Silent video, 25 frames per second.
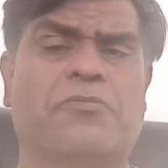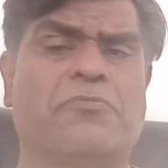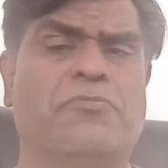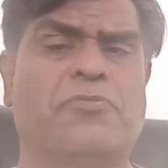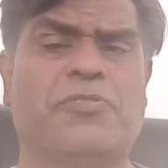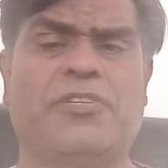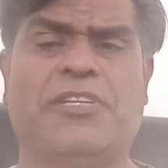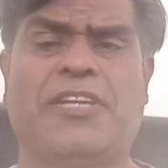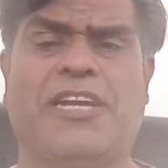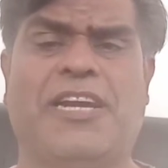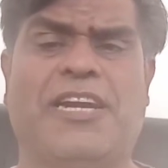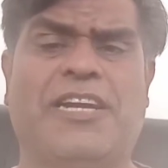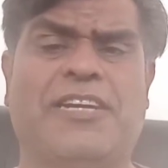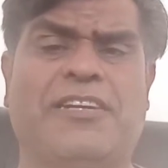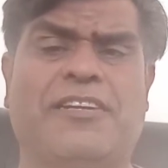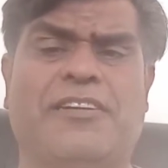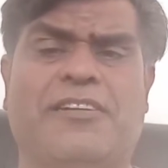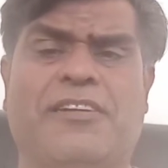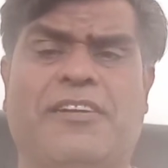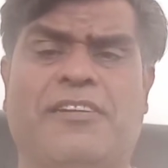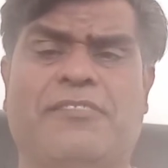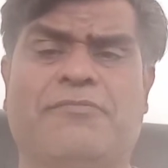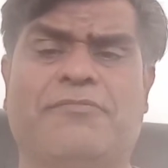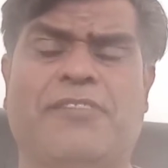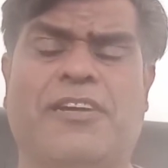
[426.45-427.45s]
we had
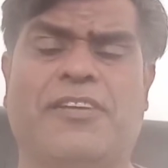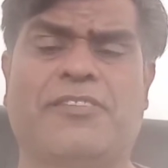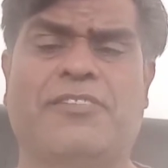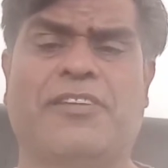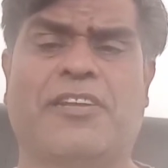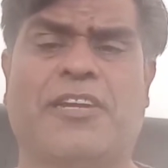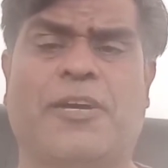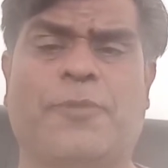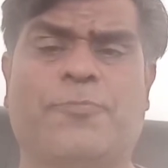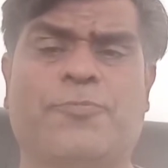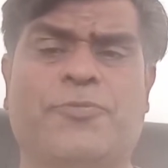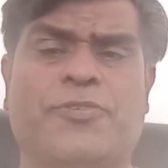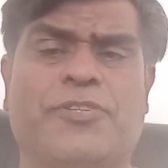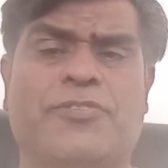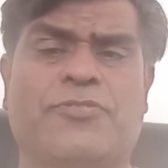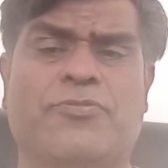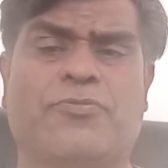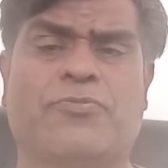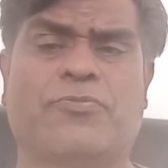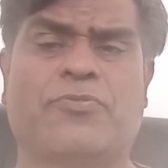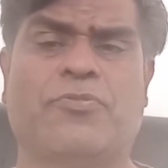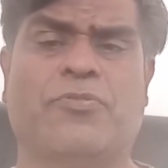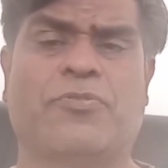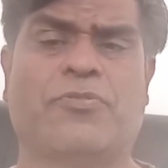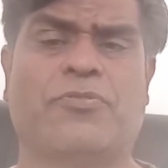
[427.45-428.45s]
other options
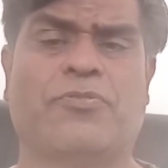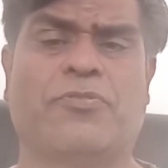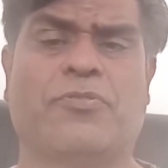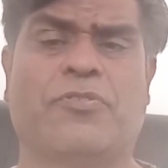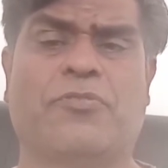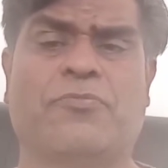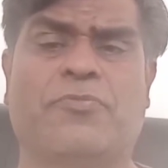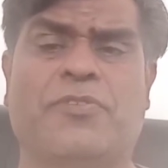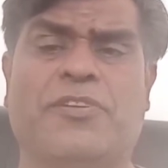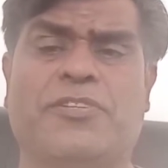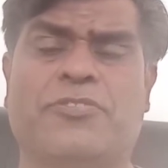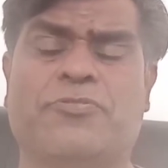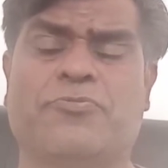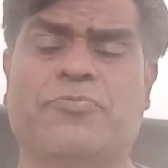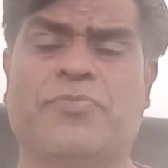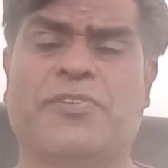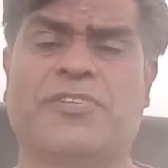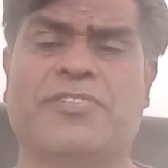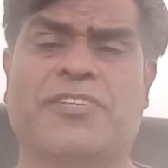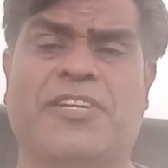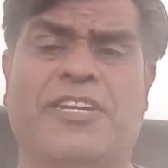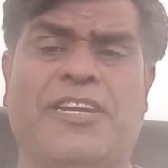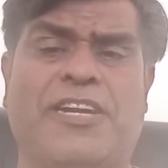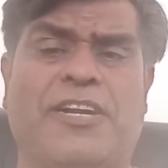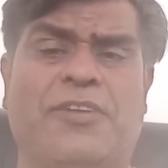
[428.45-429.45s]
to go Norway,
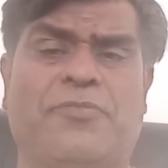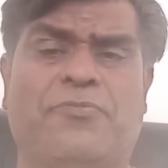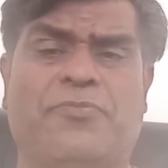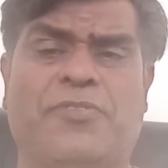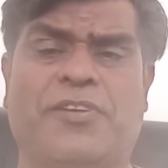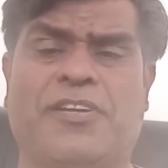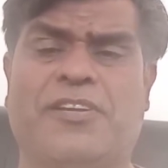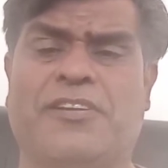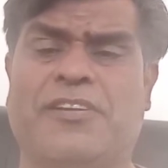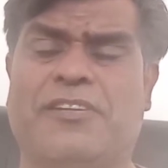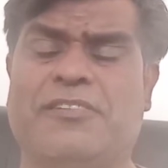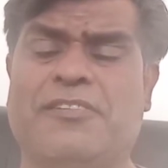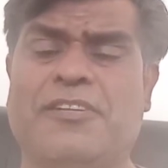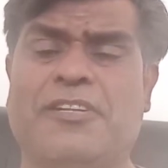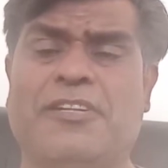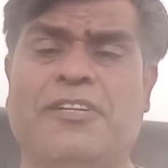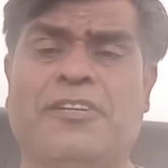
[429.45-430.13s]
Switzerland, where